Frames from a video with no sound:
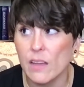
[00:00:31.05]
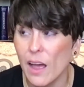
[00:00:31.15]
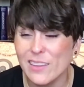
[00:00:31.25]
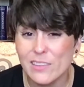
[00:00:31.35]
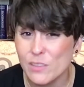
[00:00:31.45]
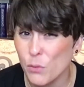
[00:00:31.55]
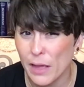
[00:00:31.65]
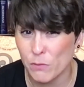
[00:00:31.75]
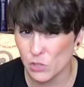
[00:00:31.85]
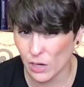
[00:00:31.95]
I just don't
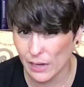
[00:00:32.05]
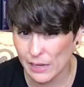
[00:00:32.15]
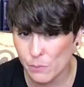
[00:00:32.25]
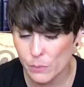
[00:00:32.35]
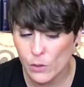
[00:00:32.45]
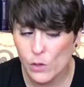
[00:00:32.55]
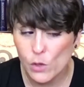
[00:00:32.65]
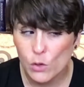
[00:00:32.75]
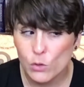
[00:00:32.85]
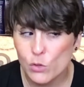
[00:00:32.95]
have time
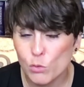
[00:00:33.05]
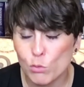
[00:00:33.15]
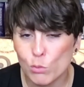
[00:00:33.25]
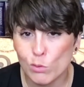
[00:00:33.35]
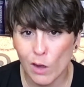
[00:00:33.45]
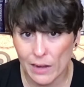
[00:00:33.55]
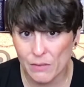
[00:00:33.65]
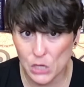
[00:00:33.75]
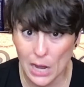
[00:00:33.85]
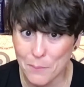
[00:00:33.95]
to not have
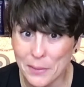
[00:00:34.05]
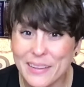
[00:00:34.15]
time.